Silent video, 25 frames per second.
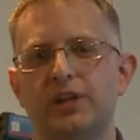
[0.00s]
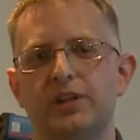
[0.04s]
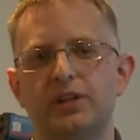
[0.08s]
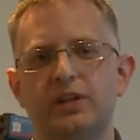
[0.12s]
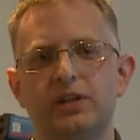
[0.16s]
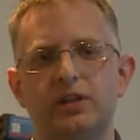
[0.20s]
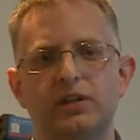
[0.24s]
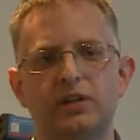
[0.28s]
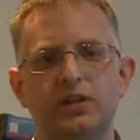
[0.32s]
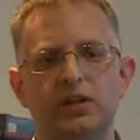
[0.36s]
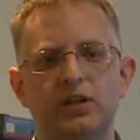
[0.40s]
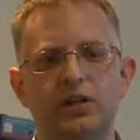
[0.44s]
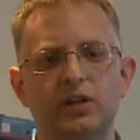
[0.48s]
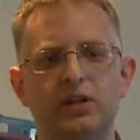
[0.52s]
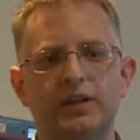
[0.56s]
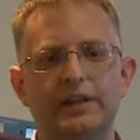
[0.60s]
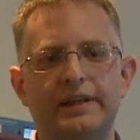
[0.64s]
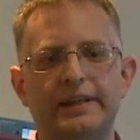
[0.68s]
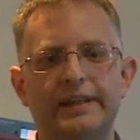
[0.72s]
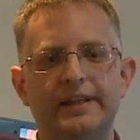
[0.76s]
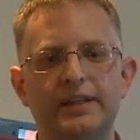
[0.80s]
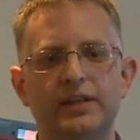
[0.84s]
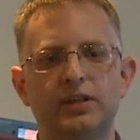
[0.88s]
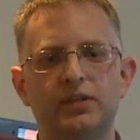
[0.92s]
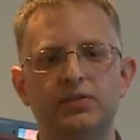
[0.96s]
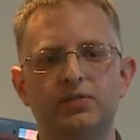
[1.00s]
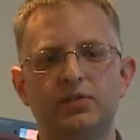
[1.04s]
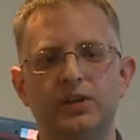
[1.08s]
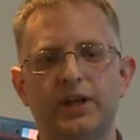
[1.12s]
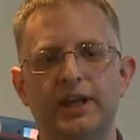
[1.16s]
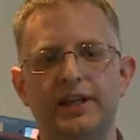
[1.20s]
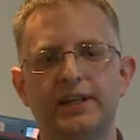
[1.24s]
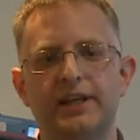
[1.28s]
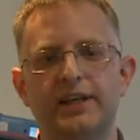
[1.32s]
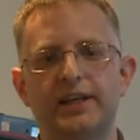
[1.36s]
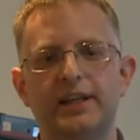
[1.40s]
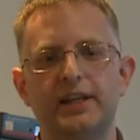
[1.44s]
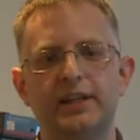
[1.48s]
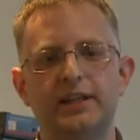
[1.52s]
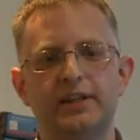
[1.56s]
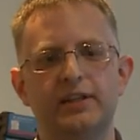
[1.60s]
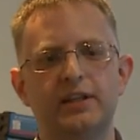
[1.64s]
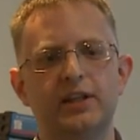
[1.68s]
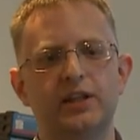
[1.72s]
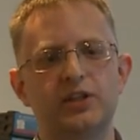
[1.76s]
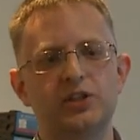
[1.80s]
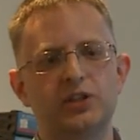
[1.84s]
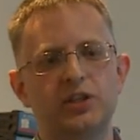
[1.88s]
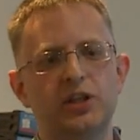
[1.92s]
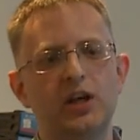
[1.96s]
mm, when
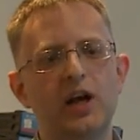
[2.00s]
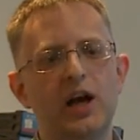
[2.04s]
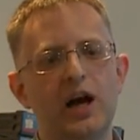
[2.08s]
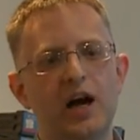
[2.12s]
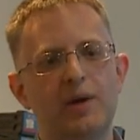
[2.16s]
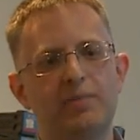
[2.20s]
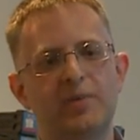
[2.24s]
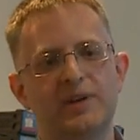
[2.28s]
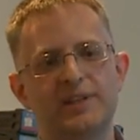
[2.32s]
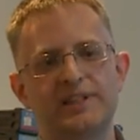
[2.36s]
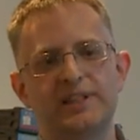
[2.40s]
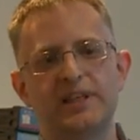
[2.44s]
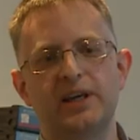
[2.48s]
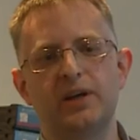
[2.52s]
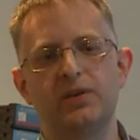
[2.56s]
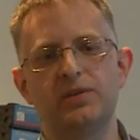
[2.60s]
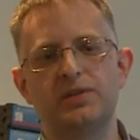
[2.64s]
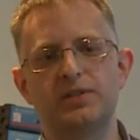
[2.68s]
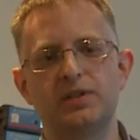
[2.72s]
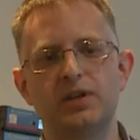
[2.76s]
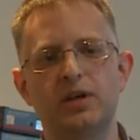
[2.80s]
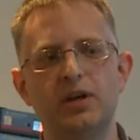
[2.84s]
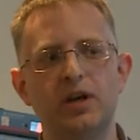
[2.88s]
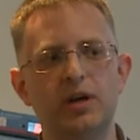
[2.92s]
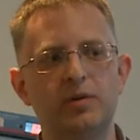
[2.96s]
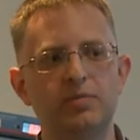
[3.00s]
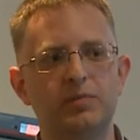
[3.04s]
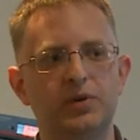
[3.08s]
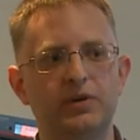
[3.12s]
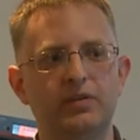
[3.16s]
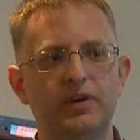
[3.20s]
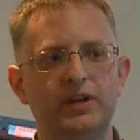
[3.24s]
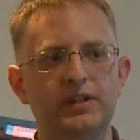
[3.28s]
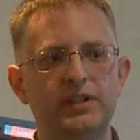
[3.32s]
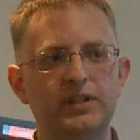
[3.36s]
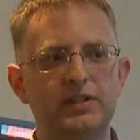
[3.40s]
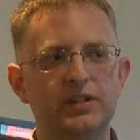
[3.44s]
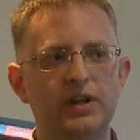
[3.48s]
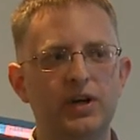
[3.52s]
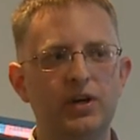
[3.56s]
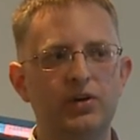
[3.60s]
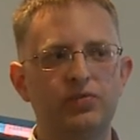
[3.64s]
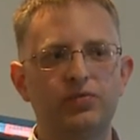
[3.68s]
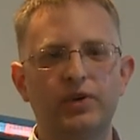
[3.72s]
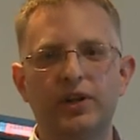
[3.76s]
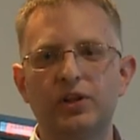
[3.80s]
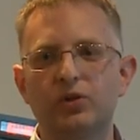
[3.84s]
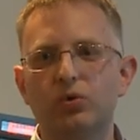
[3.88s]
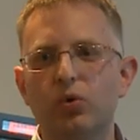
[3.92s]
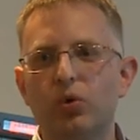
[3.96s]
we administer this type
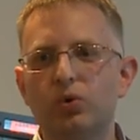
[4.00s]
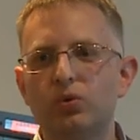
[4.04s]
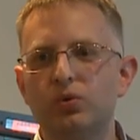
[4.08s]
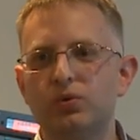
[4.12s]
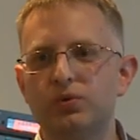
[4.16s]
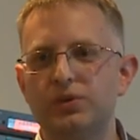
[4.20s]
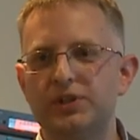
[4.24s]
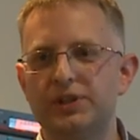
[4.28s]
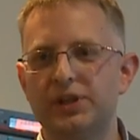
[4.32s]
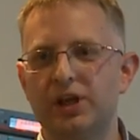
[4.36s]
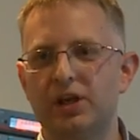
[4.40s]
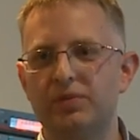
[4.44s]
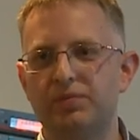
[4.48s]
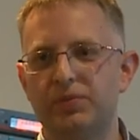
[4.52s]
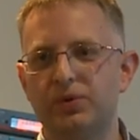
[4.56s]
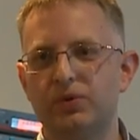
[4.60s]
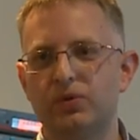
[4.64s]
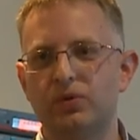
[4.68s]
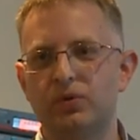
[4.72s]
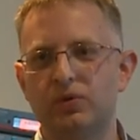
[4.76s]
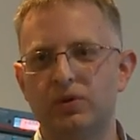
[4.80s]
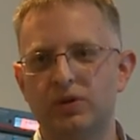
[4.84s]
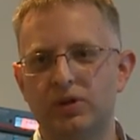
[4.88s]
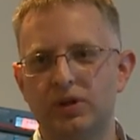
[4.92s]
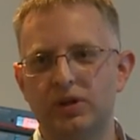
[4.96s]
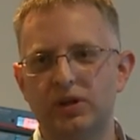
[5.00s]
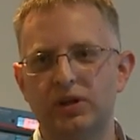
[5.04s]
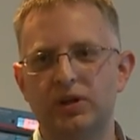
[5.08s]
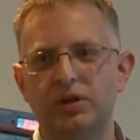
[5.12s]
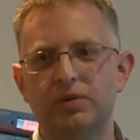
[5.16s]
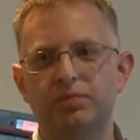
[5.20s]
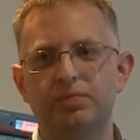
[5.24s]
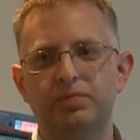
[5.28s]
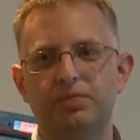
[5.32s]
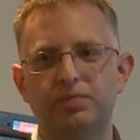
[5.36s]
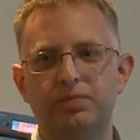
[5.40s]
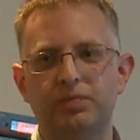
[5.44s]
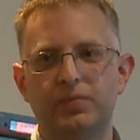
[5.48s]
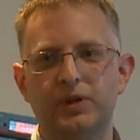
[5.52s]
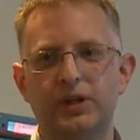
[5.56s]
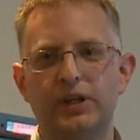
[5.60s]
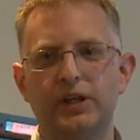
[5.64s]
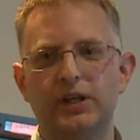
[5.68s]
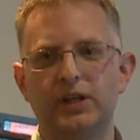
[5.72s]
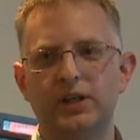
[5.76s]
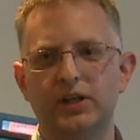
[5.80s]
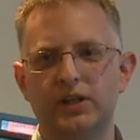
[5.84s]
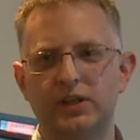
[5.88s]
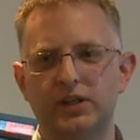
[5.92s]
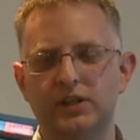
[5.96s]
of radiation therapy.
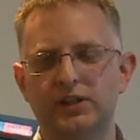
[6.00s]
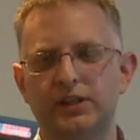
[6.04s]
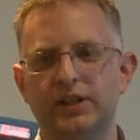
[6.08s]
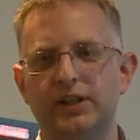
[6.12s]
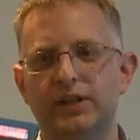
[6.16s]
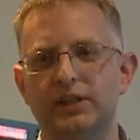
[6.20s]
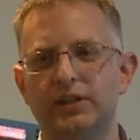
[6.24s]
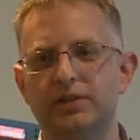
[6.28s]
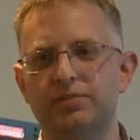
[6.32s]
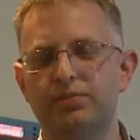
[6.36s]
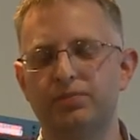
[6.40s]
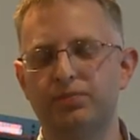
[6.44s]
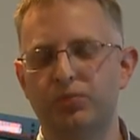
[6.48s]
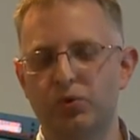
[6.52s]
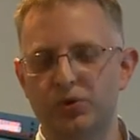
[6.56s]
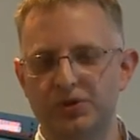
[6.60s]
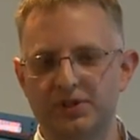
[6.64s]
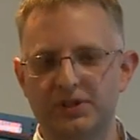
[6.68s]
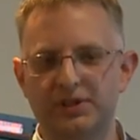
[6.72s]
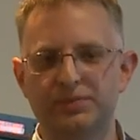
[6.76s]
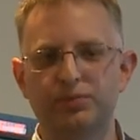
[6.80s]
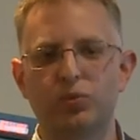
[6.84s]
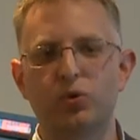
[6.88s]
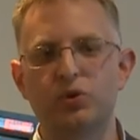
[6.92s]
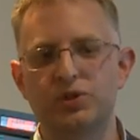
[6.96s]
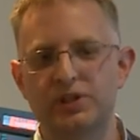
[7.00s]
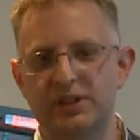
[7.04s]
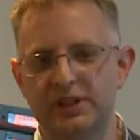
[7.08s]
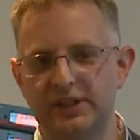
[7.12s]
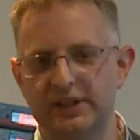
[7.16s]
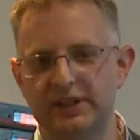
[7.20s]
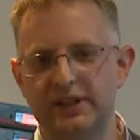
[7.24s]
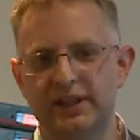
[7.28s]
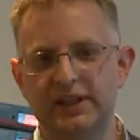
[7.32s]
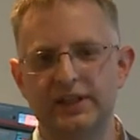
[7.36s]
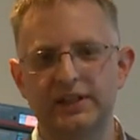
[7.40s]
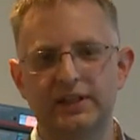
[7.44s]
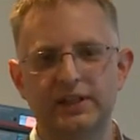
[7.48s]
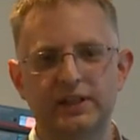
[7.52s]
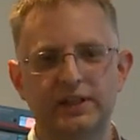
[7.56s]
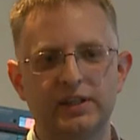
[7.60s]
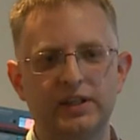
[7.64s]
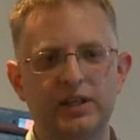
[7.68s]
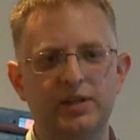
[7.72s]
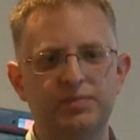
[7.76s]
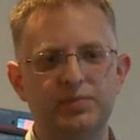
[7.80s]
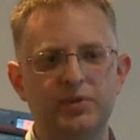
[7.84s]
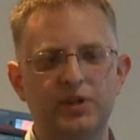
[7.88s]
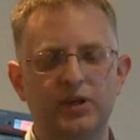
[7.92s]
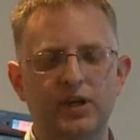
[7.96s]
Some hospitals are even
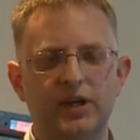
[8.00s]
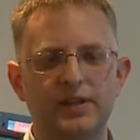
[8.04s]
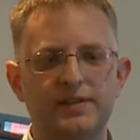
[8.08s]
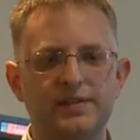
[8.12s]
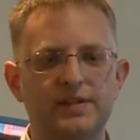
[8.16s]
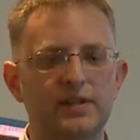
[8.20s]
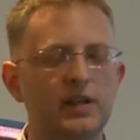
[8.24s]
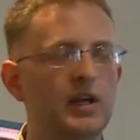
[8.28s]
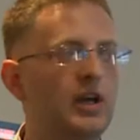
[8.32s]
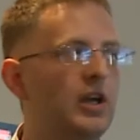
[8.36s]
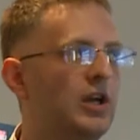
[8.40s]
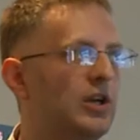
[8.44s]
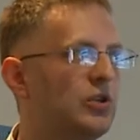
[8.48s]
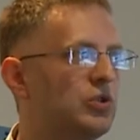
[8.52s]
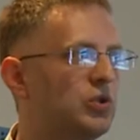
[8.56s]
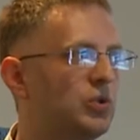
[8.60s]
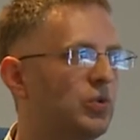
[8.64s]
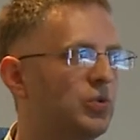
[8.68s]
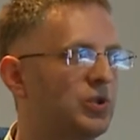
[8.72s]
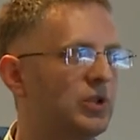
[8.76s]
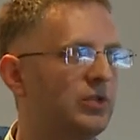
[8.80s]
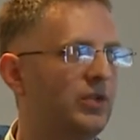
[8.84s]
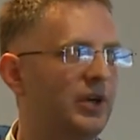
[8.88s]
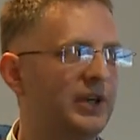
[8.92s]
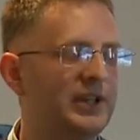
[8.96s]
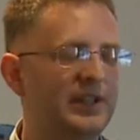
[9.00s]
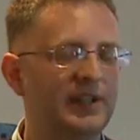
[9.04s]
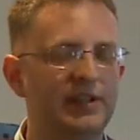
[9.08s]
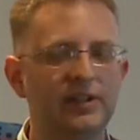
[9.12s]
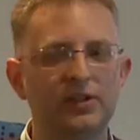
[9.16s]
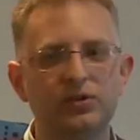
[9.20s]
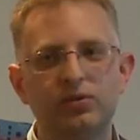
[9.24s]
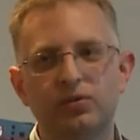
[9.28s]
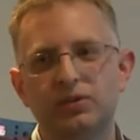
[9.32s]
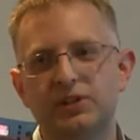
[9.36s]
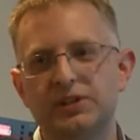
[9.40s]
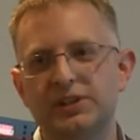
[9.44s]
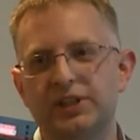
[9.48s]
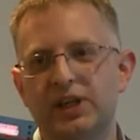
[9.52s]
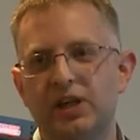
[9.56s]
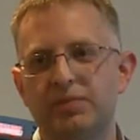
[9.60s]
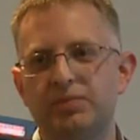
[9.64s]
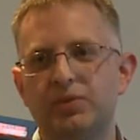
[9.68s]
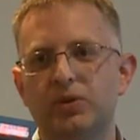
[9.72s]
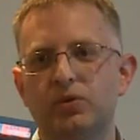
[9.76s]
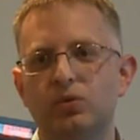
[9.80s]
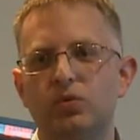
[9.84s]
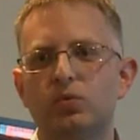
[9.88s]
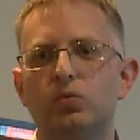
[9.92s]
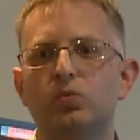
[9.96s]
afraid of photon therapy for
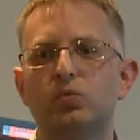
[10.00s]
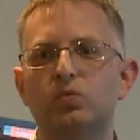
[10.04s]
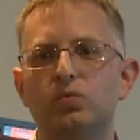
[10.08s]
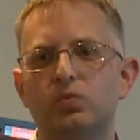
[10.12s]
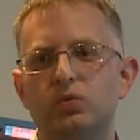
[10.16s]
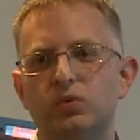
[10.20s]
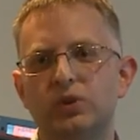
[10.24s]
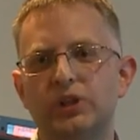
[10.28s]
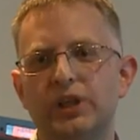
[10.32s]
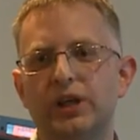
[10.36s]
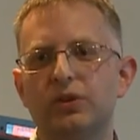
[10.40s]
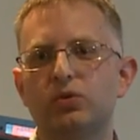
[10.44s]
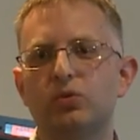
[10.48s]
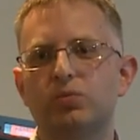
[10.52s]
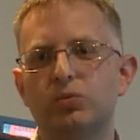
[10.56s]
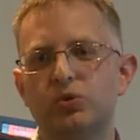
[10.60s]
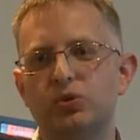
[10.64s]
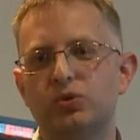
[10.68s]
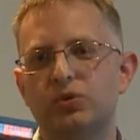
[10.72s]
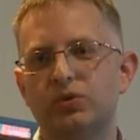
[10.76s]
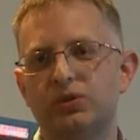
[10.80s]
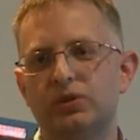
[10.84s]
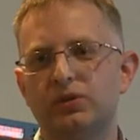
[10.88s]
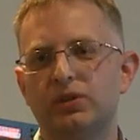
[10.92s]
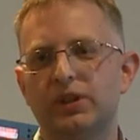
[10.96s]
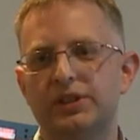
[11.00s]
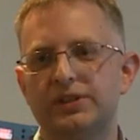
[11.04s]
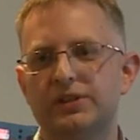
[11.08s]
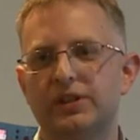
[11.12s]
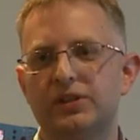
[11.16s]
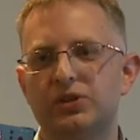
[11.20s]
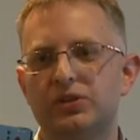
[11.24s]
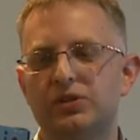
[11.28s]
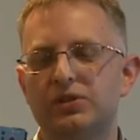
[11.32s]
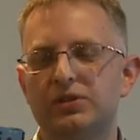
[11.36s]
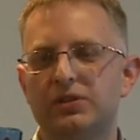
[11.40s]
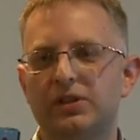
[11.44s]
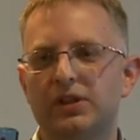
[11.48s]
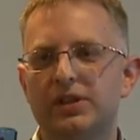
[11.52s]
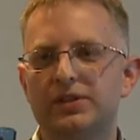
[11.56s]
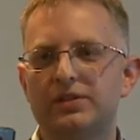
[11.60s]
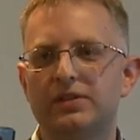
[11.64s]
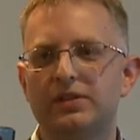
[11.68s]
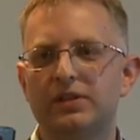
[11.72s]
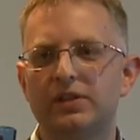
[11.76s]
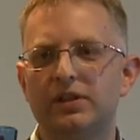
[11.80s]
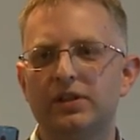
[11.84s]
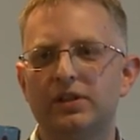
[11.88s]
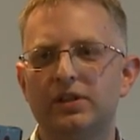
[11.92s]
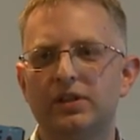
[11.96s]
this type of patients, not to
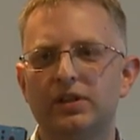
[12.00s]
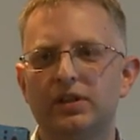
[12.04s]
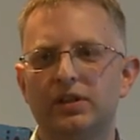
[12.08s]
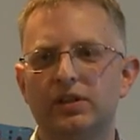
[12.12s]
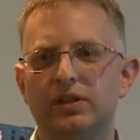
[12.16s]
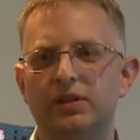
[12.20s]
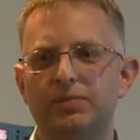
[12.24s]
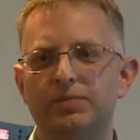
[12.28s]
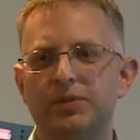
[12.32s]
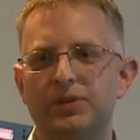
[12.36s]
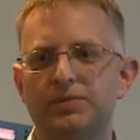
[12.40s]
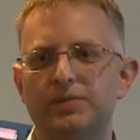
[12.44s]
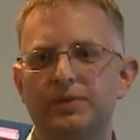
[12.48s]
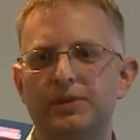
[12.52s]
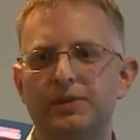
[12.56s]
mention the proton